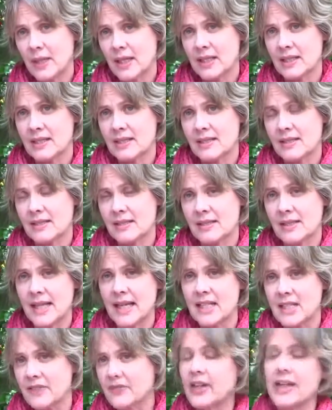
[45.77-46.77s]
It
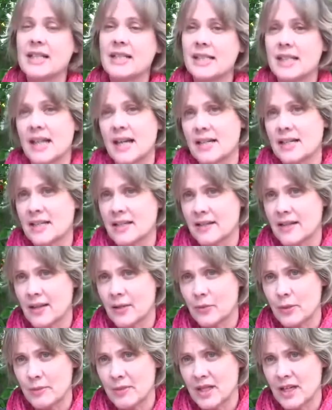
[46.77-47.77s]
sanctifies the idea
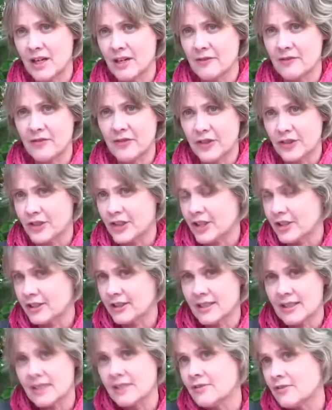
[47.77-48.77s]
that women are inferior
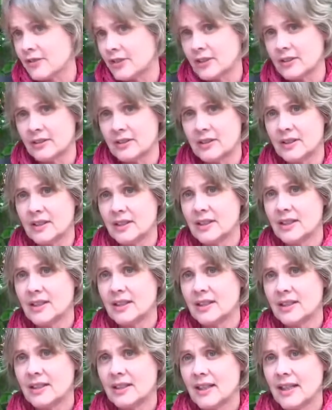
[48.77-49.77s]
and sinful.
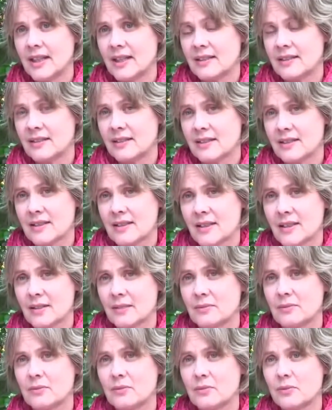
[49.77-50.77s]

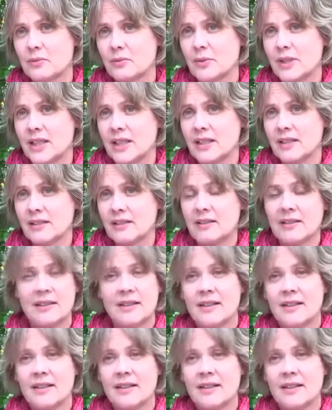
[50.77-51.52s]
And we